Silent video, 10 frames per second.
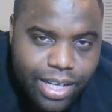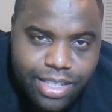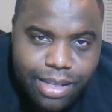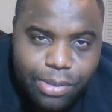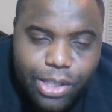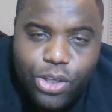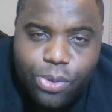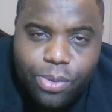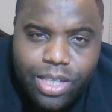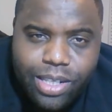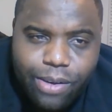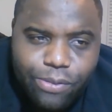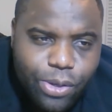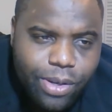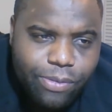It's something you you know
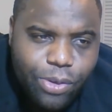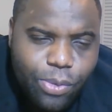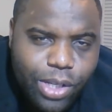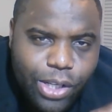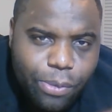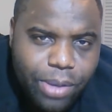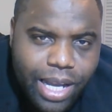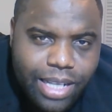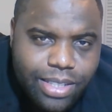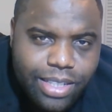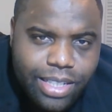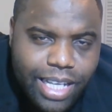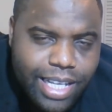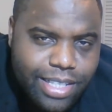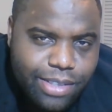if you if you want to go back to the
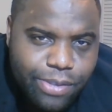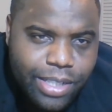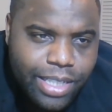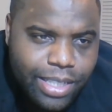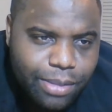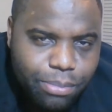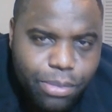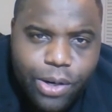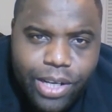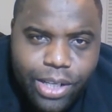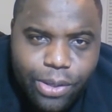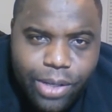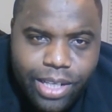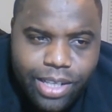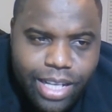days of
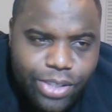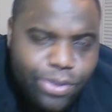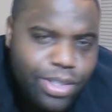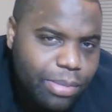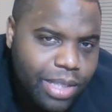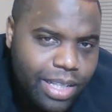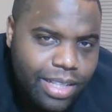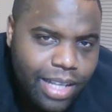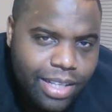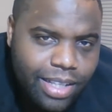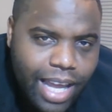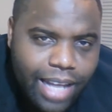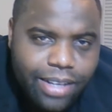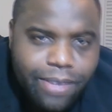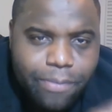Mario and and do something in, in
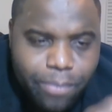that